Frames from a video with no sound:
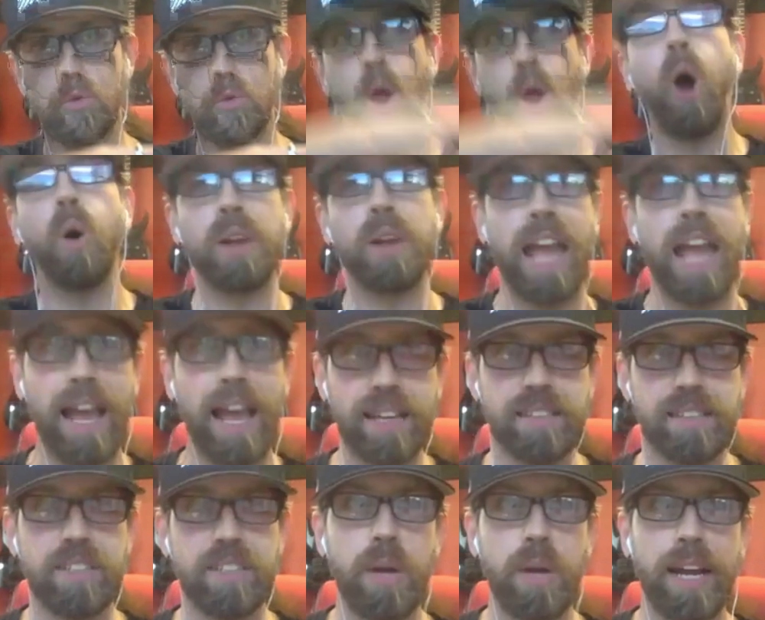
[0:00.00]
grown
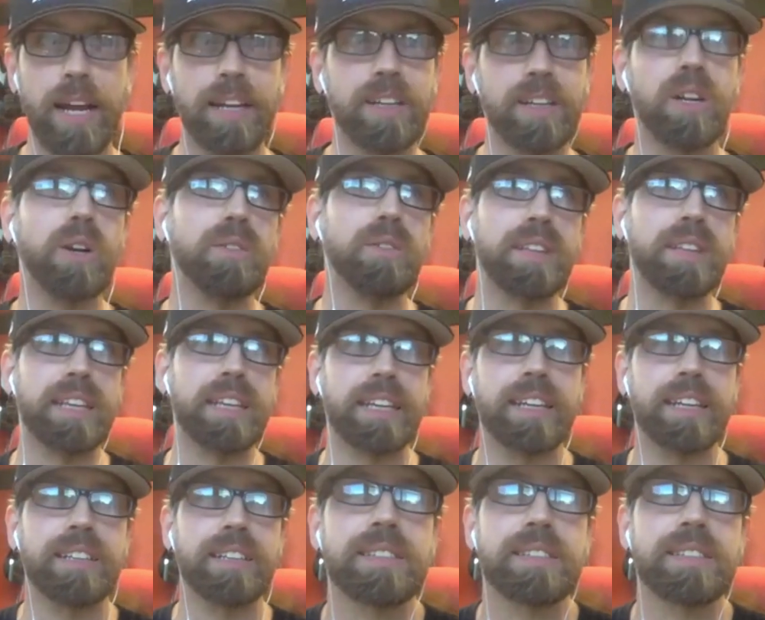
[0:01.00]
as a trainer over the
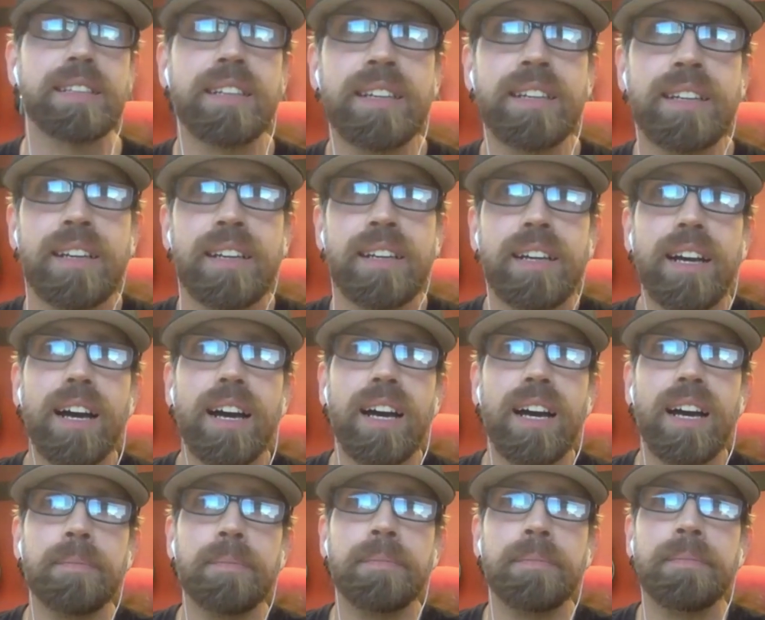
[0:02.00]
years
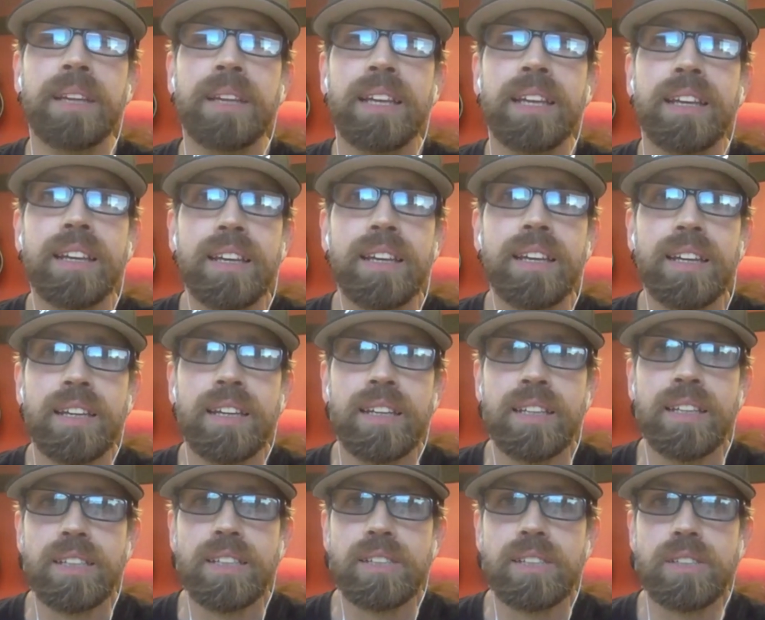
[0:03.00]
um,
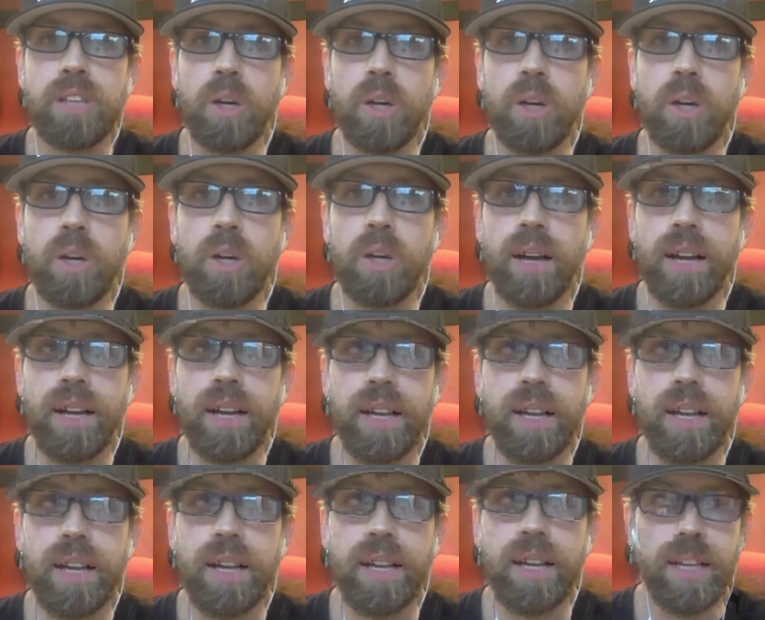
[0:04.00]
so
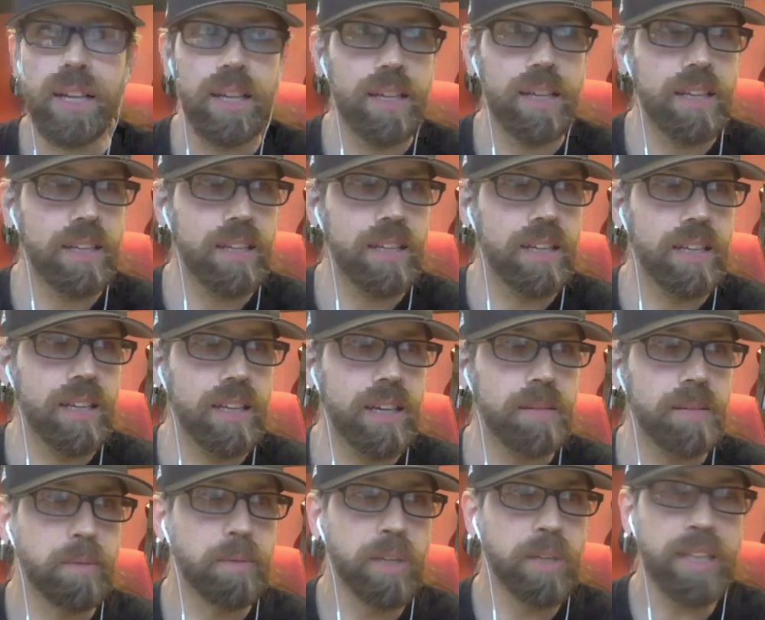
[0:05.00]
uh,
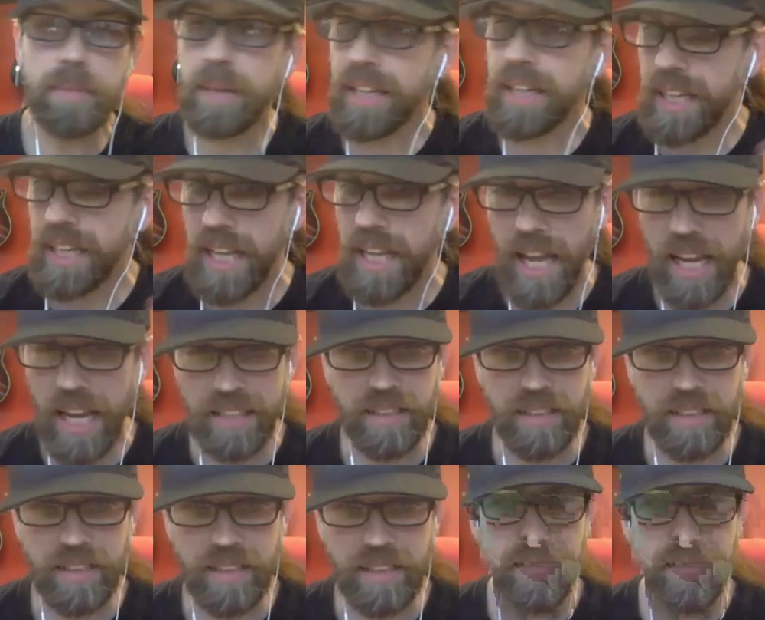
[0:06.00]
I'm really big into
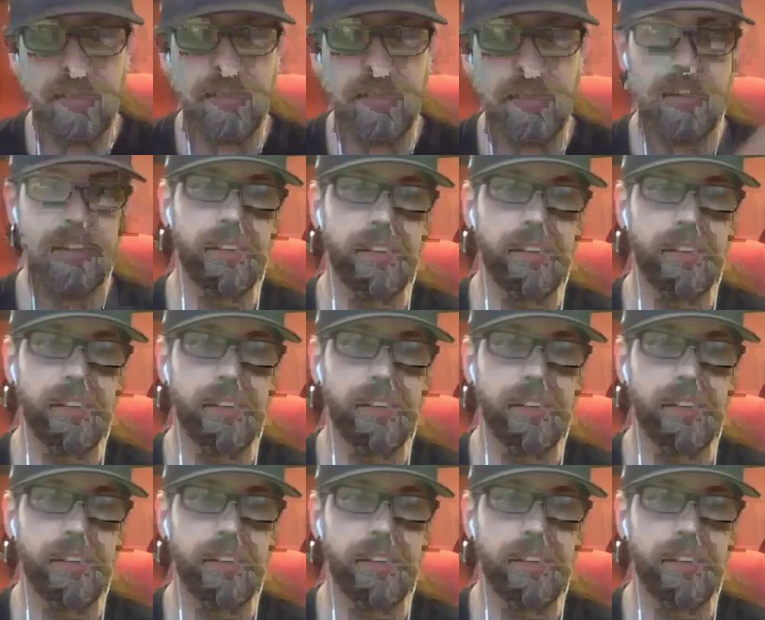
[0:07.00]
hexagons.